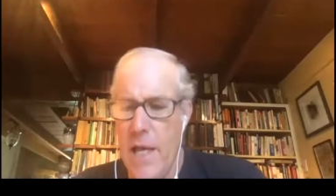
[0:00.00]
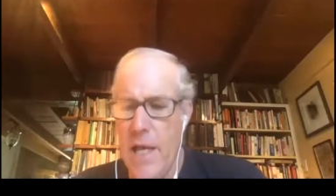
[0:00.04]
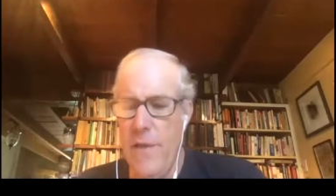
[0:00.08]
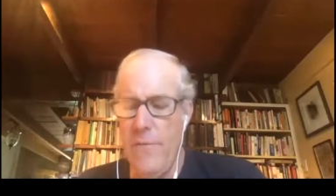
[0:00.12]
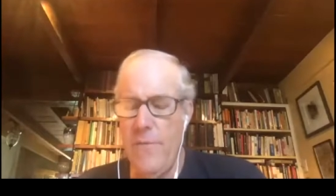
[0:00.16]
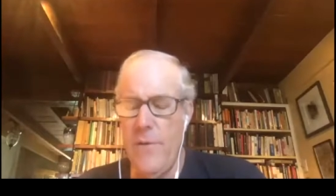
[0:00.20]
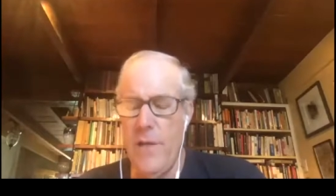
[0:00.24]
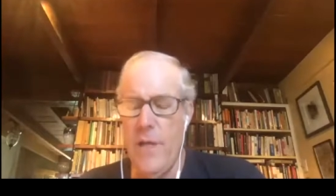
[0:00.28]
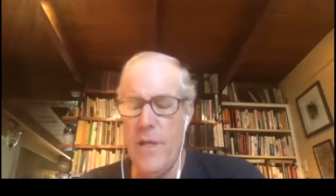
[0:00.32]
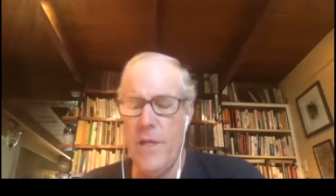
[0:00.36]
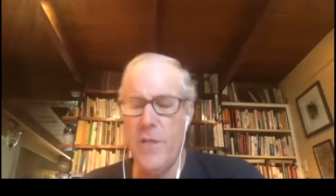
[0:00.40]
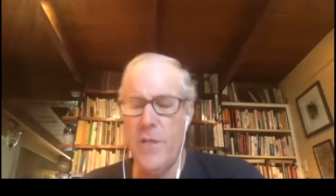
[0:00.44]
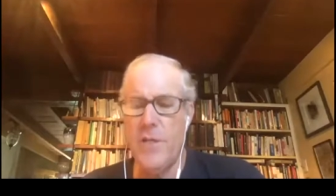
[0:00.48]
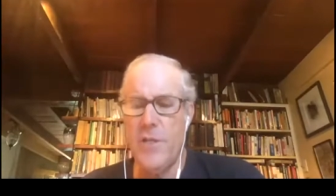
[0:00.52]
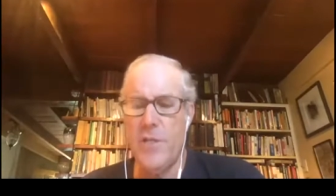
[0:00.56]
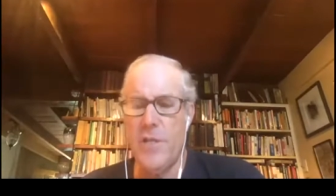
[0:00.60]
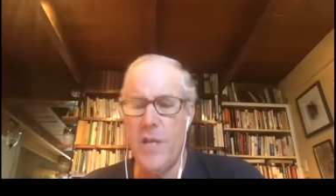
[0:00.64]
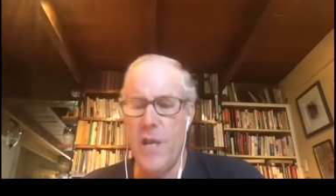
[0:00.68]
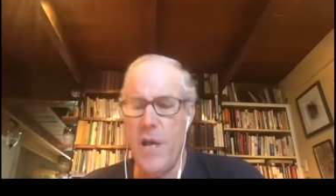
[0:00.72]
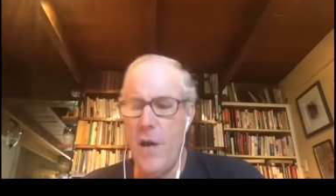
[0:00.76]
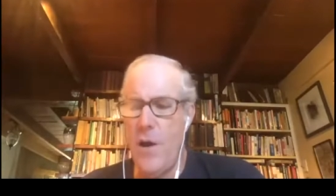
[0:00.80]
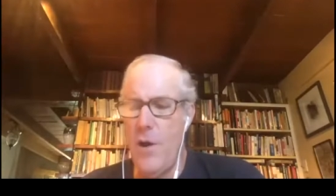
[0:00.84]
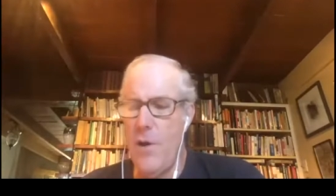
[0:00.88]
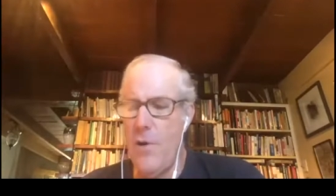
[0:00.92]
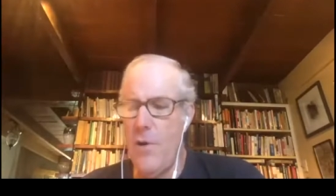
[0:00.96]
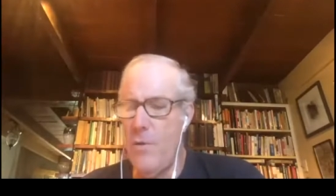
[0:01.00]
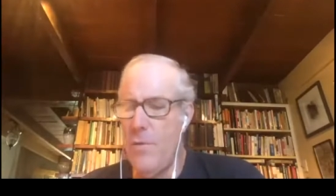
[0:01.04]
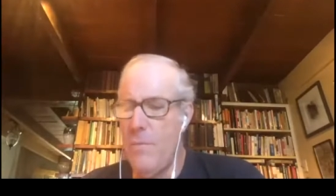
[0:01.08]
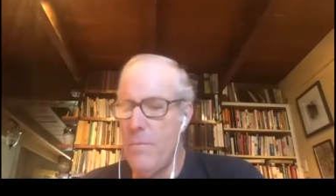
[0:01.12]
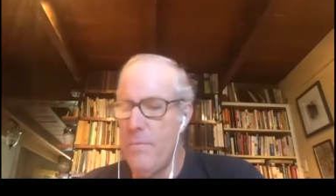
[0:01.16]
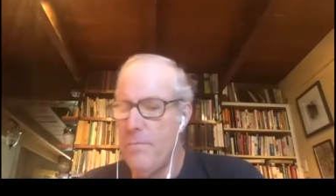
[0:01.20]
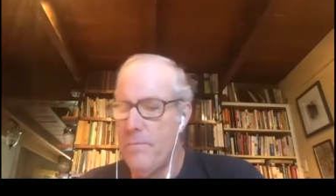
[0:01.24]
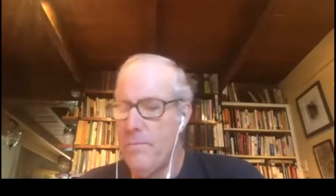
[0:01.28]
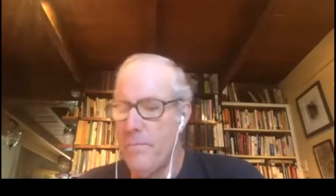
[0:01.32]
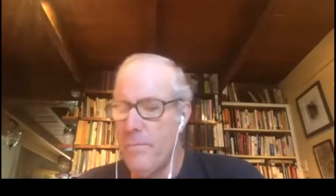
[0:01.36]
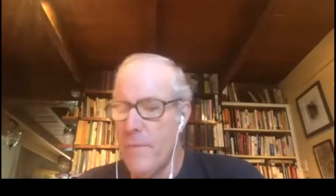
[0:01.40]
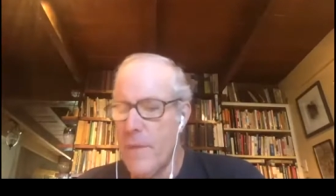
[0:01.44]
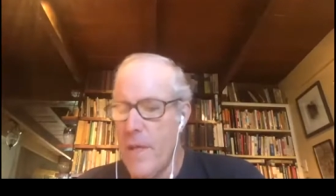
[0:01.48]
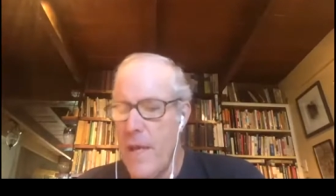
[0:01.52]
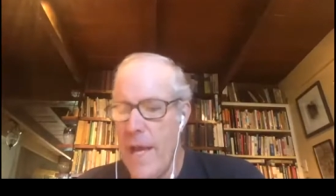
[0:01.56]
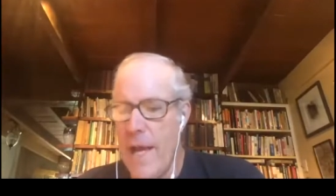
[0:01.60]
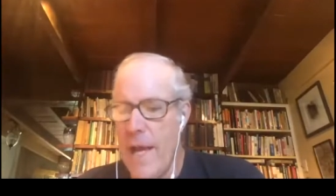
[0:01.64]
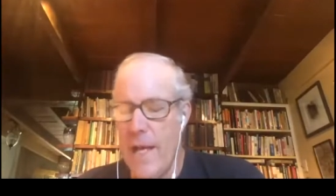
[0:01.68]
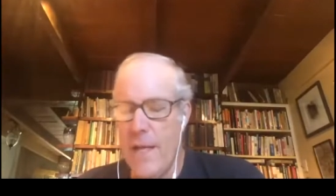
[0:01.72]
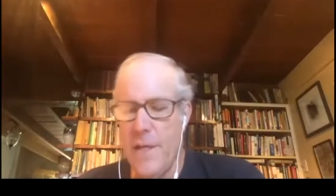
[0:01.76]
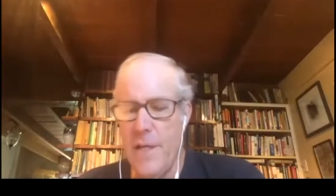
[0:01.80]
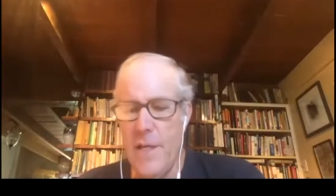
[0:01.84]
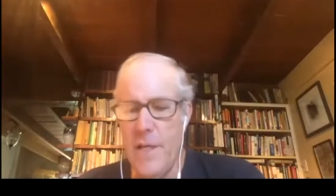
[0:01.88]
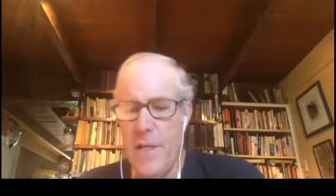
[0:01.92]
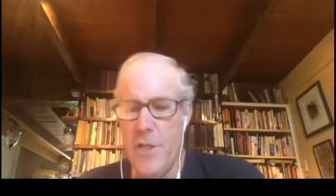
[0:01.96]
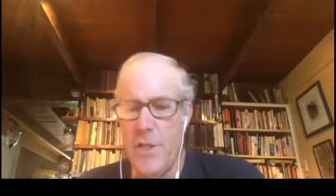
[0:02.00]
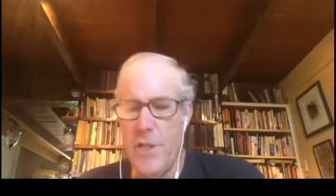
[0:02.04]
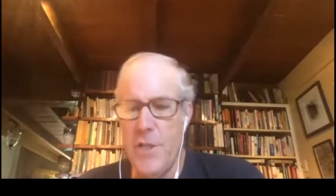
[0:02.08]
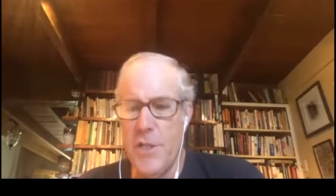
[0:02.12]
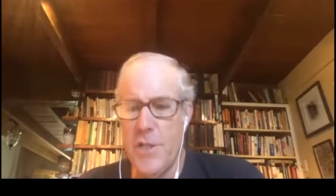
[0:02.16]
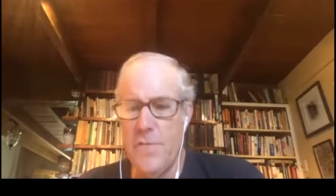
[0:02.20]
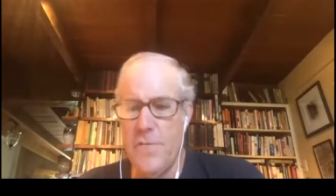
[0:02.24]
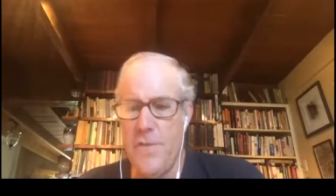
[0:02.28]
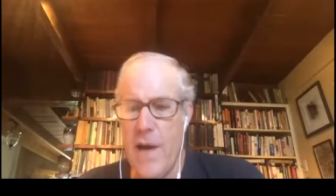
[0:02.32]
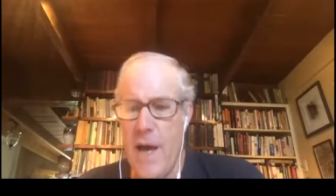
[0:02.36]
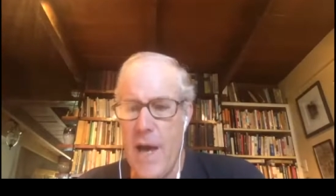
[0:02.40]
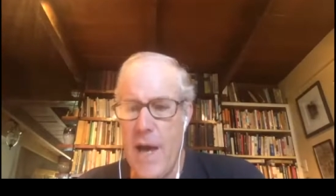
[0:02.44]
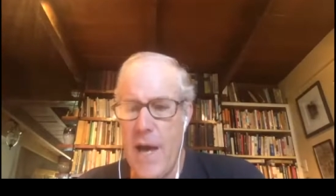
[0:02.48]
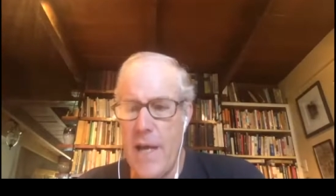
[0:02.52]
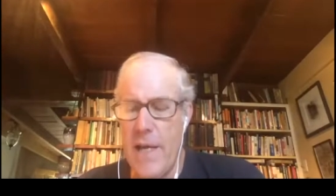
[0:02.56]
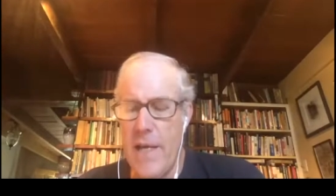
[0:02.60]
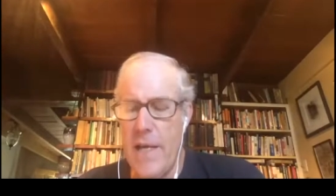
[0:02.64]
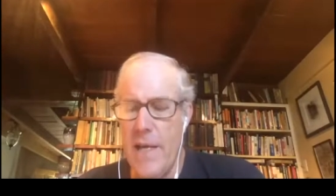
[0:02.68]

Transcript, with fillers: even in the snow, and did just fine.